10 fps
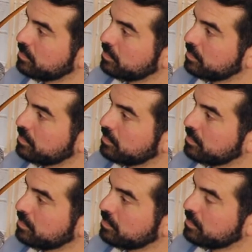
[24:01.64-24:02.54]

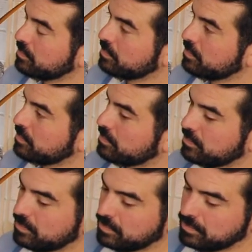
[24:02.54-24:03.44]

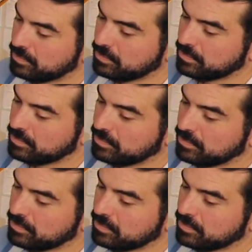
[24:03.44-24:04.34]

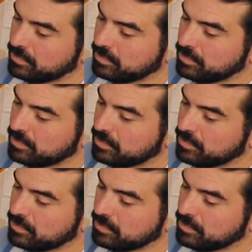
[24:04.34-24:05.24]

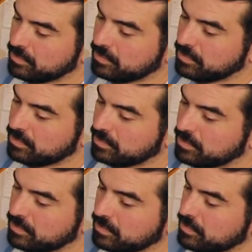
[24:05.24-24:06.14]

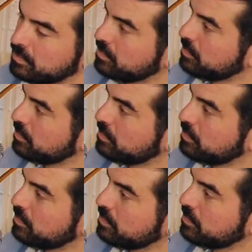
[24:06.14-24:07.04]

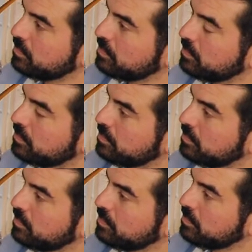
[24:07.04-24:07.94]

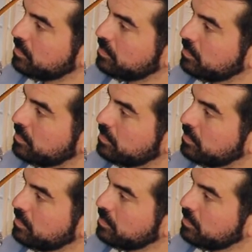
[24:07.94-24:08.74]
[no speech]